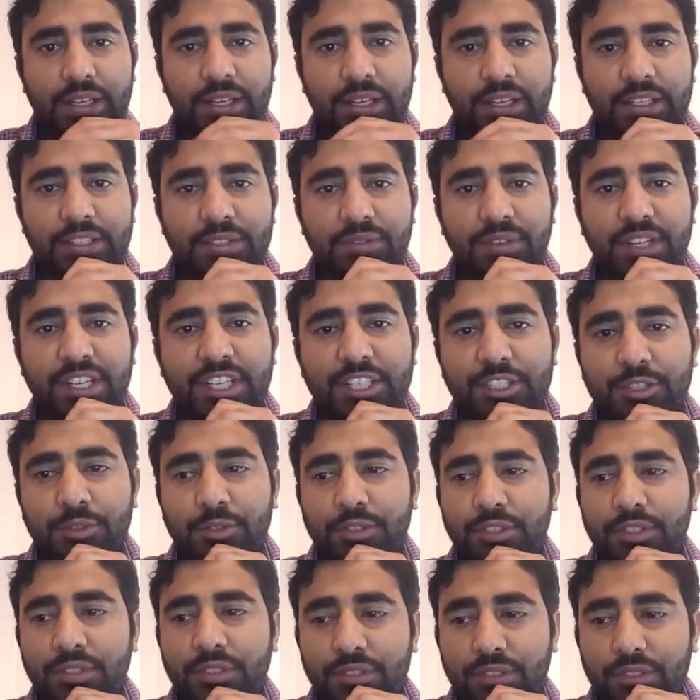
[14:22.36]
it's very
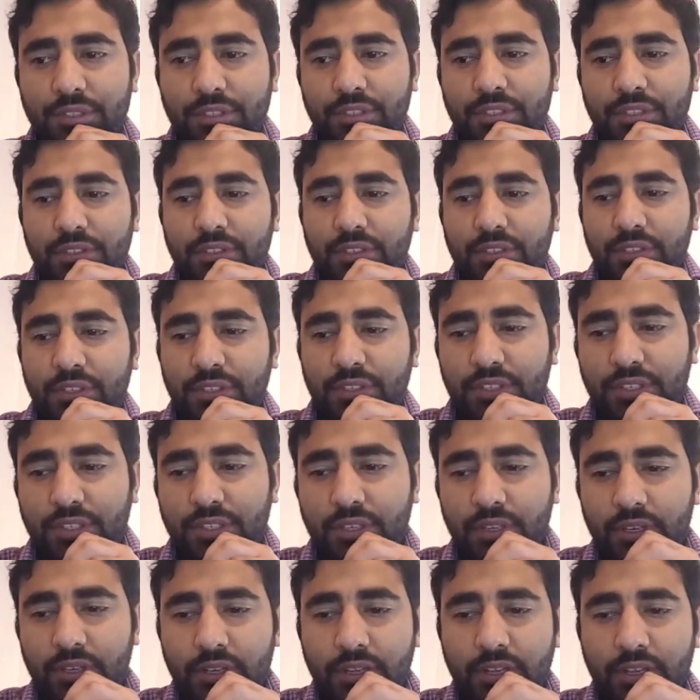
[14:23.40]
it's
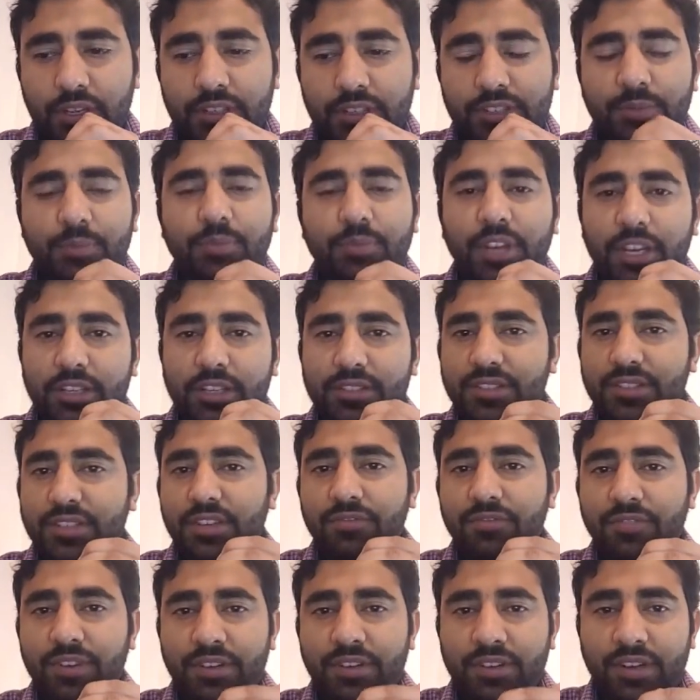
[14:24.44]
it's
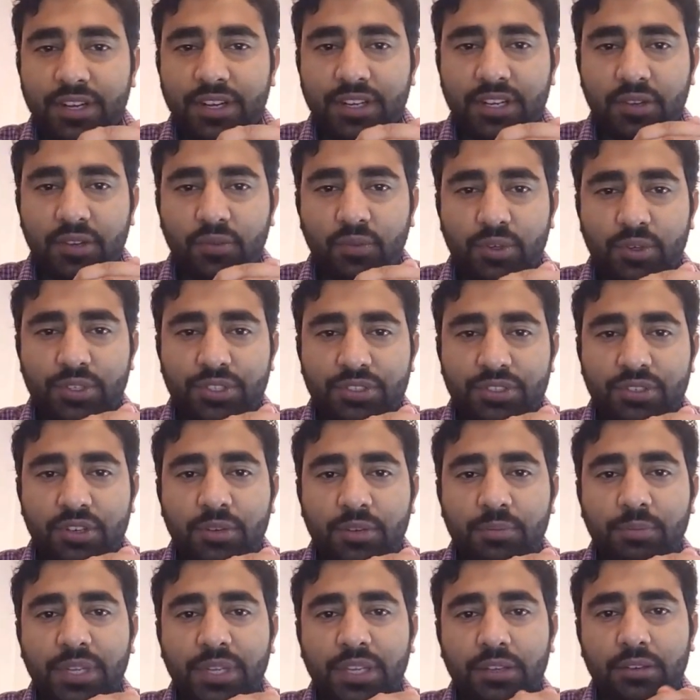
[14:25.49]
different right now. What's
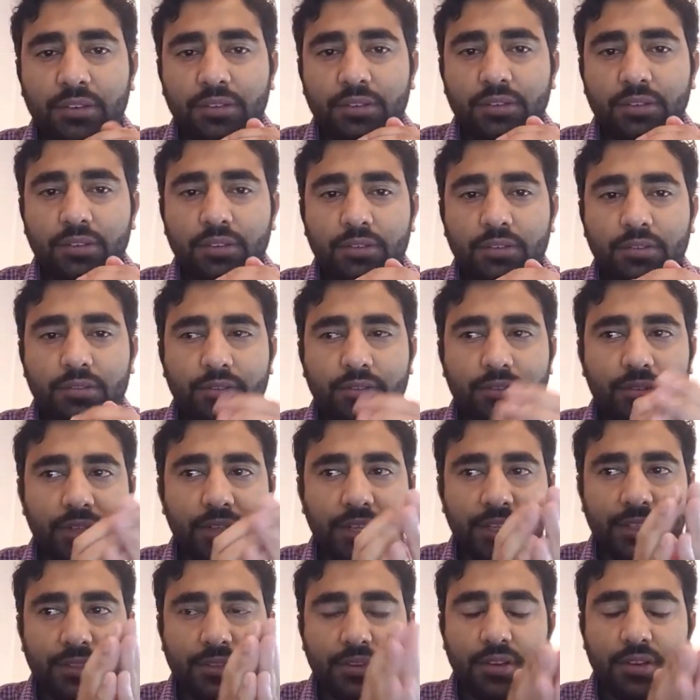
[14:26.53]
not being
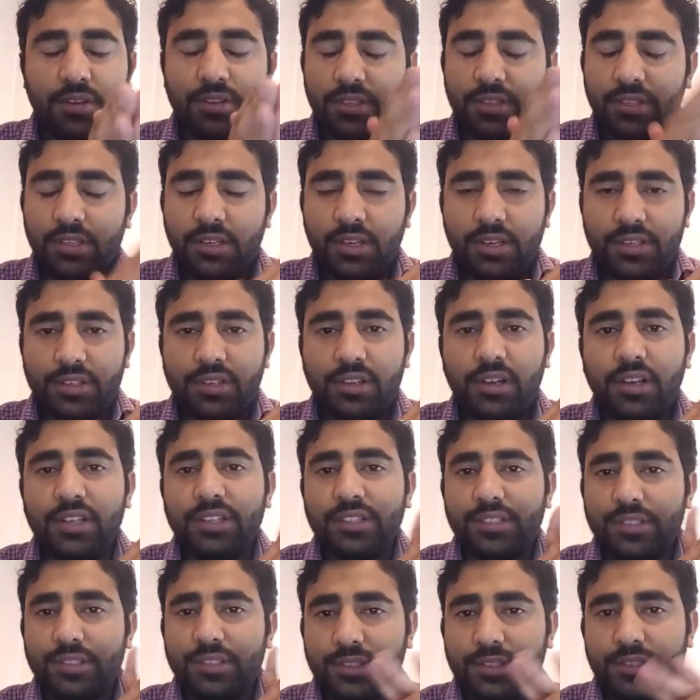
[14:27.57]
like taught in our
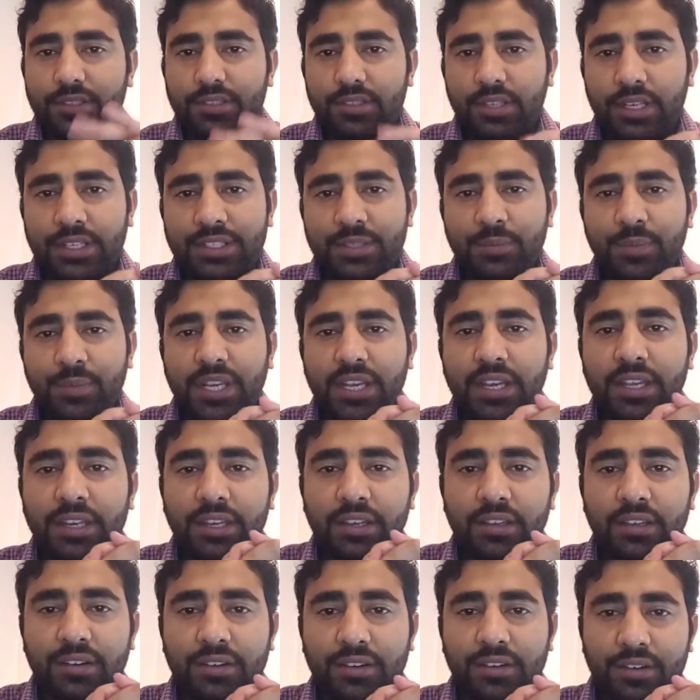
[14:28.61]
colleges as a
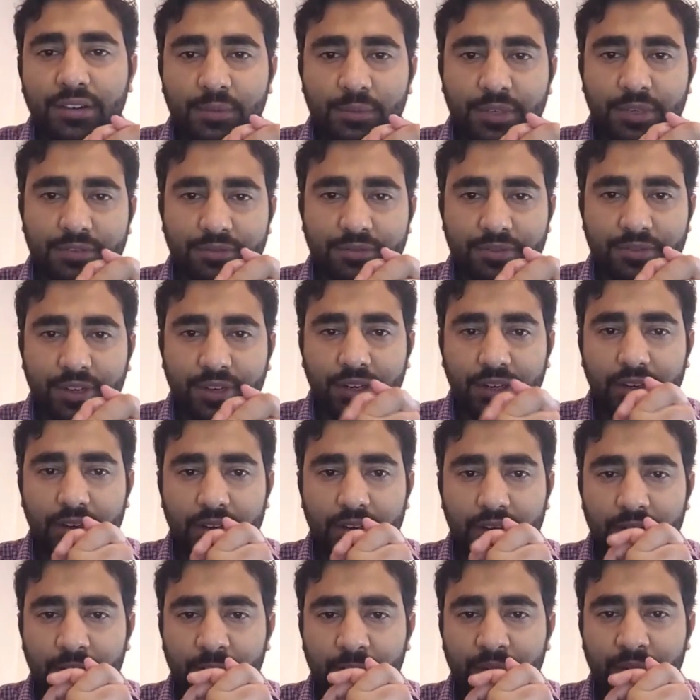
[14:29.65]
mechanical or automotive
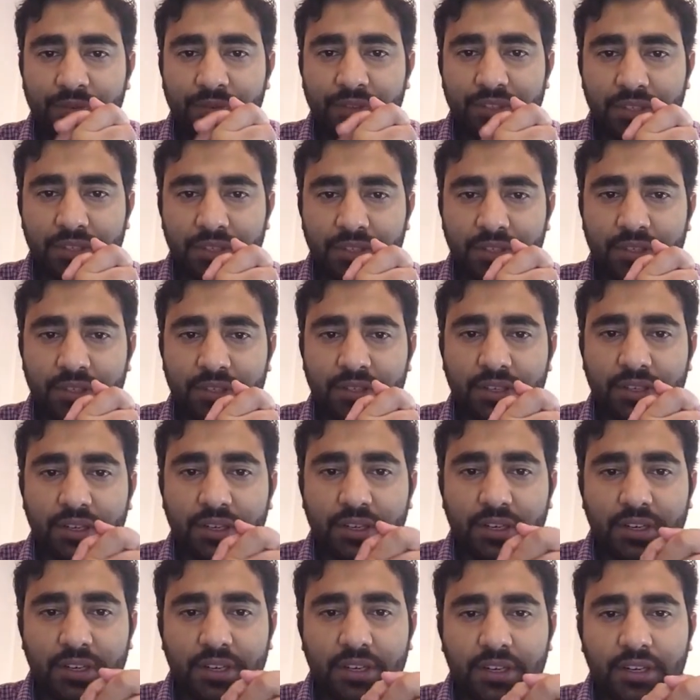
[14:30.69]
automotive engineer,
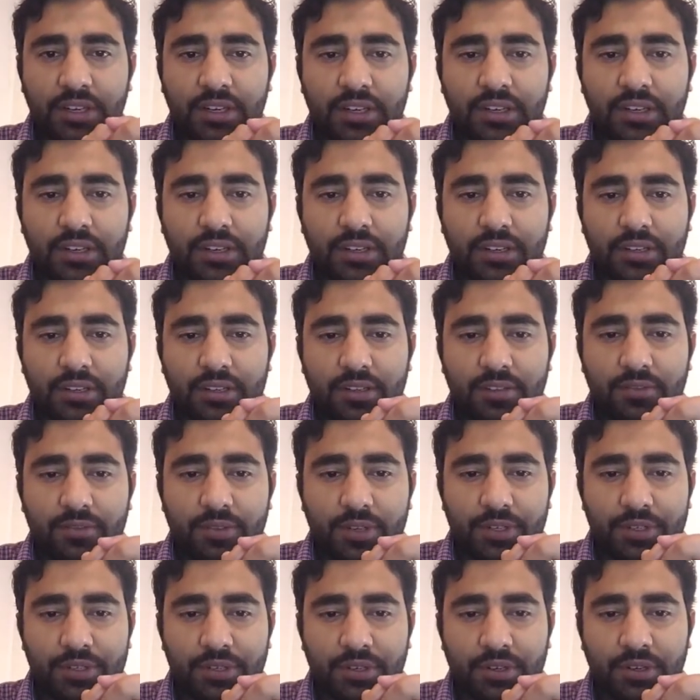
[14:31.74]
for
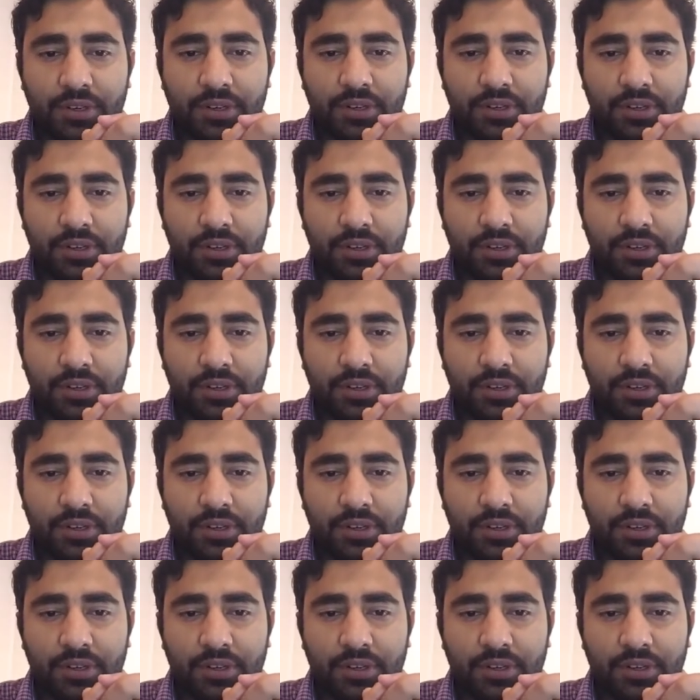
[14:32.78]
sure.